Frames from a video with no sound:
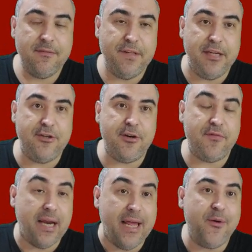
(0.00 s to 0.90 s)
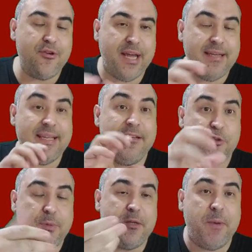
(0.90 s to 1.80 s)
feature of the language. You get the
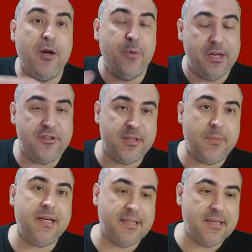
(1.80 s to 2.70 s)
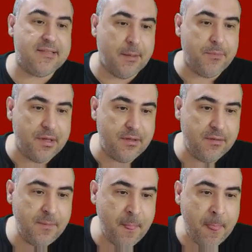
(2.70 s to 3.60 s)
instrument by which somebody does something.
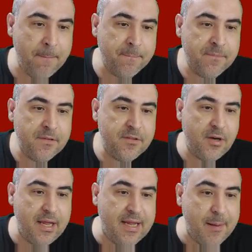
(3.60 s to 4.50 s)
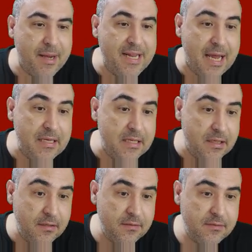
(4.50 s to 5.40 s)
So like kamaya
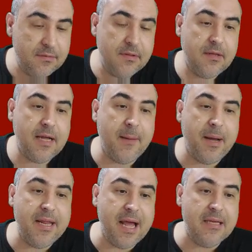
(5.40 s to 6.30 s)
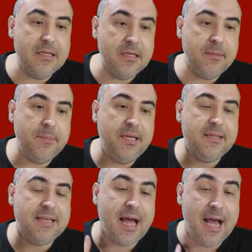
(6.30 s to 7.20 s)
ne
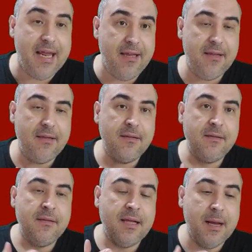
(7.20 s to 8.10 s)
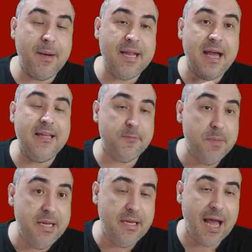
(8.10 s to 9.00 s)
means I. Kamaya is
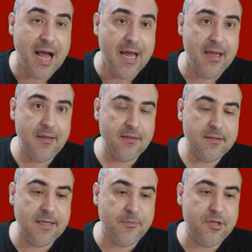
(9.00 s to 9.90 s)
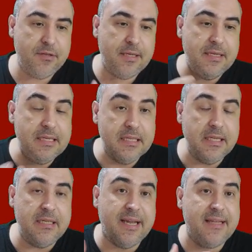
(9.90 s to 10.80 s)
me, I, subject. N
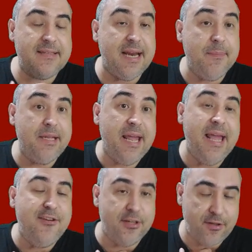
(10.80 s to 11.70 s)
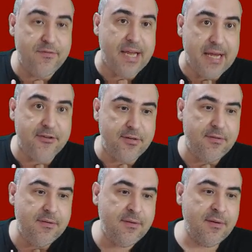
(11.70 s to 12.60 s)
indicates that I'm the agent of the action.
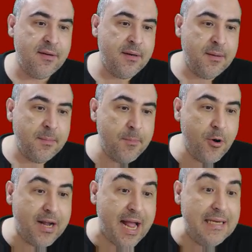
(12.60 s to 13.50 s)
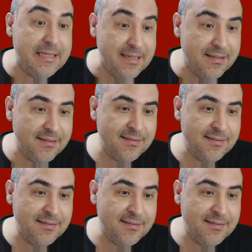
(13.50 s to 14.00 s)
Moka ne,